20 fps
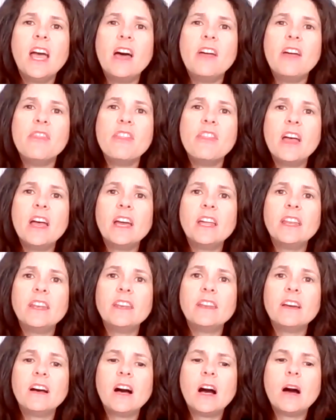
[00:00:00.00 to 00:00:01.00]
And
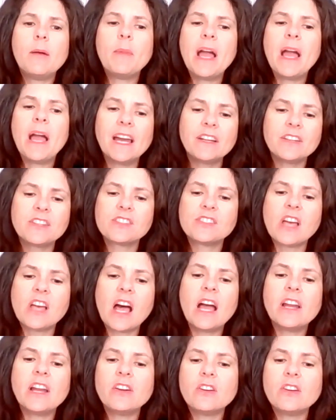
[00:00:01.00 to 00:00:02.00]
then I had a
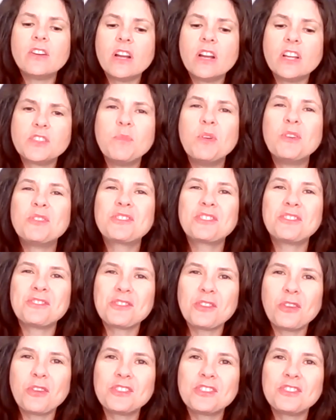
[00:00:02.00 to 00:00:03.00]
desire, as most
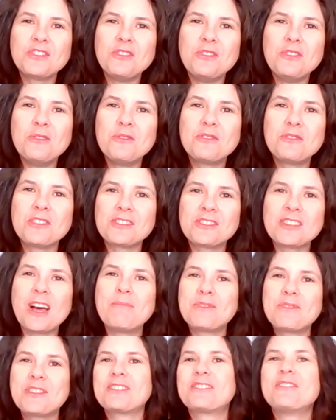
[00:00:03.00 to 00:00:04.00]
consultants do, to
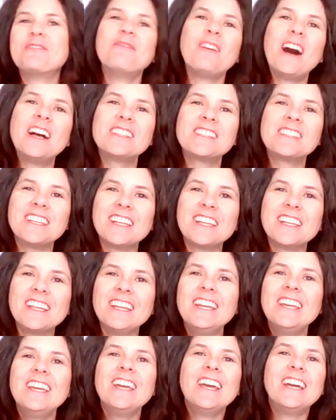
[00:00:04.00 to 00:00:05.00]
stop just advising